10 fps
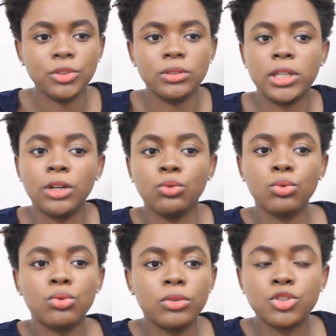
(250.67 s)
their
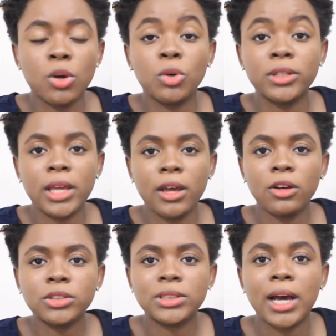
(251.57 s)
Google, someone
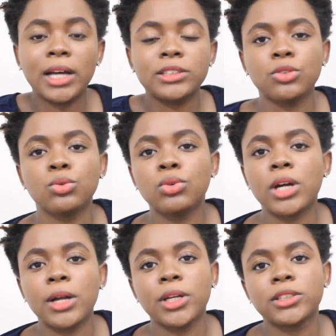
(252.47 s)
else that has a Google
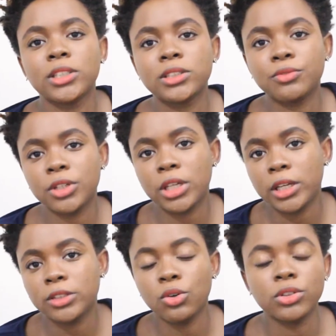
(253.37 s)
Career
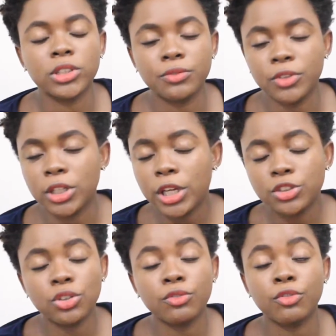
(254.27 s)
Certificate or
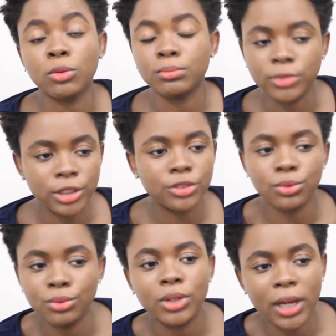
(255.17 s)
certification from
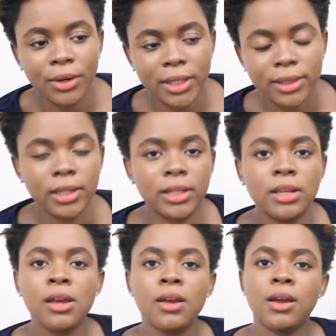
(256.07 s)
this Google Career
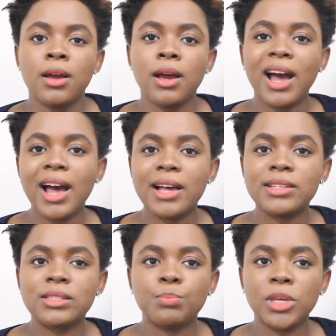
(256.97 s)
thing,
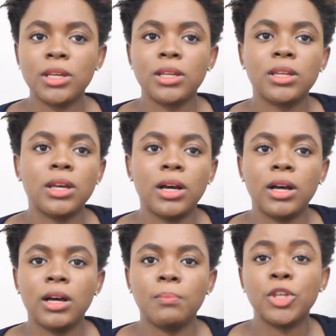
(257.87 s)
as being
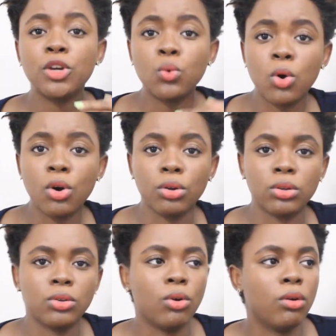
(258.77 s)

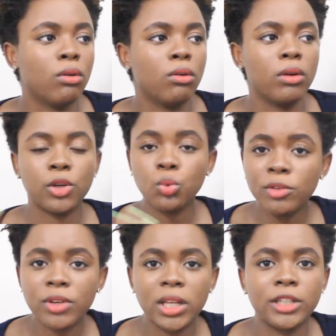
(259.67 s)
equal or
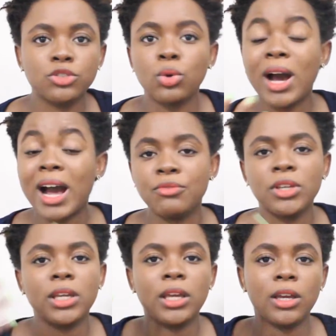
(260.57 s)
equivalent to
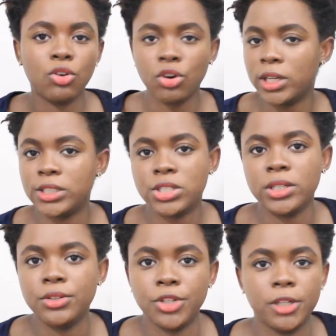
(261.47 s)
having a college
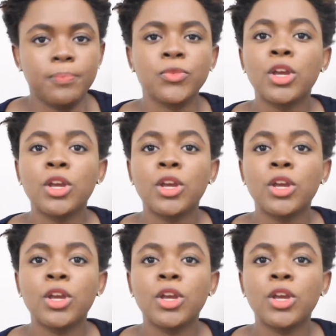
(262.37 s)
degree.